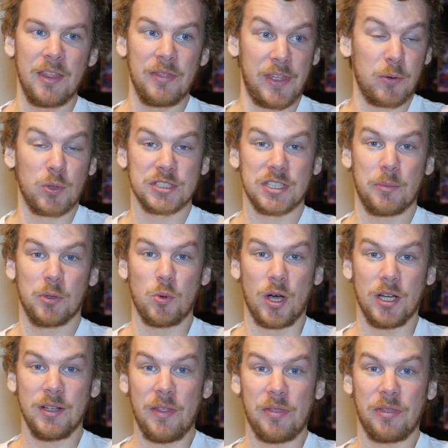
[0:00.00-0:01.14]
That was number
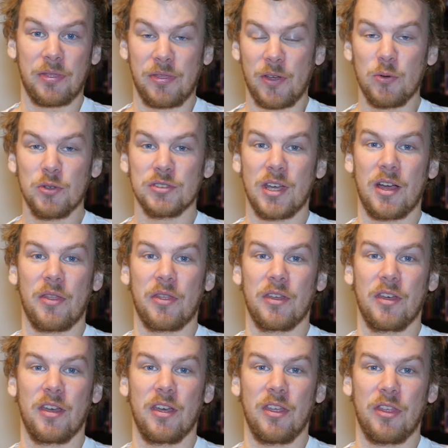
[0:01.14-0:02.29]
1. Those are
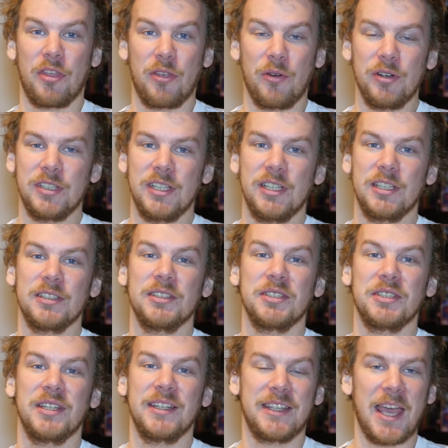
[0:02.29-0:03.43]
the 13
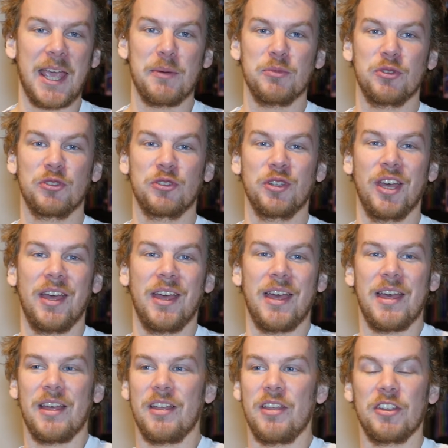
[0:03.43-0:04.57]
games,
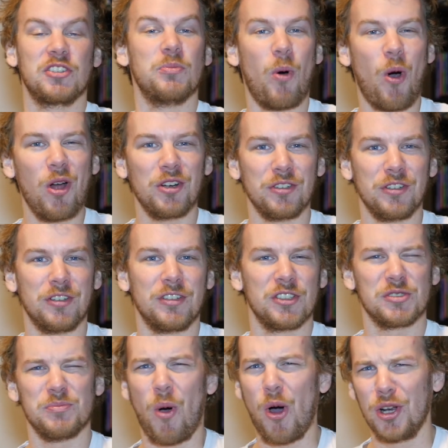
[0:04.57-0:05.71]

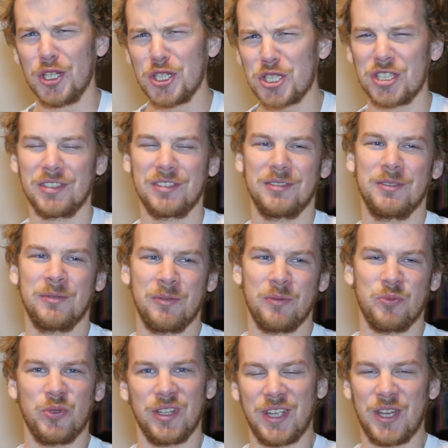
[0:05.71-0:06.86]
smallish,
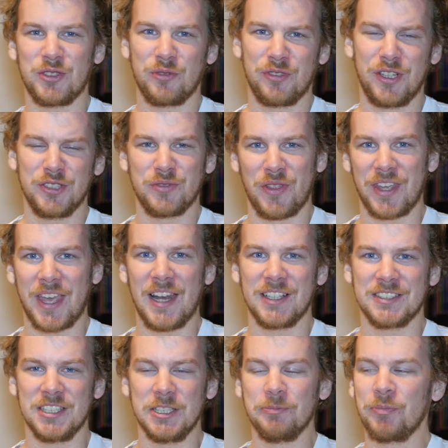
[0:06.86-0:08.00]
in case of Race for the
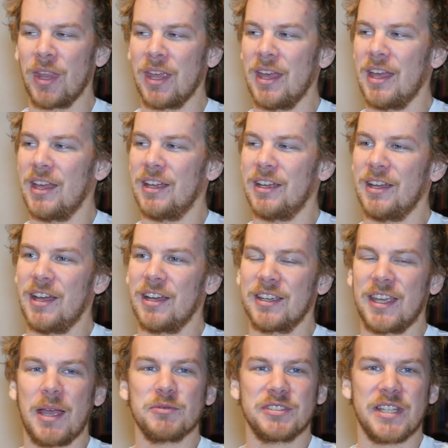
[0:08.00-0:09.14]
Galaxy,
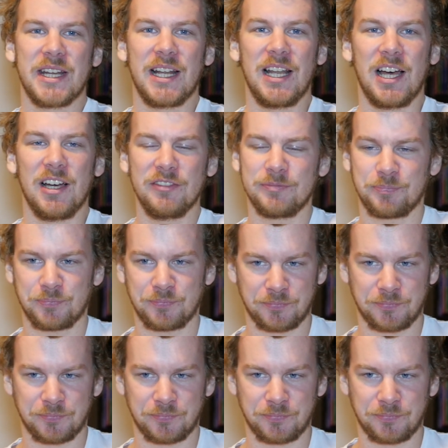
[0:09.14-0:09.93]
games that I love,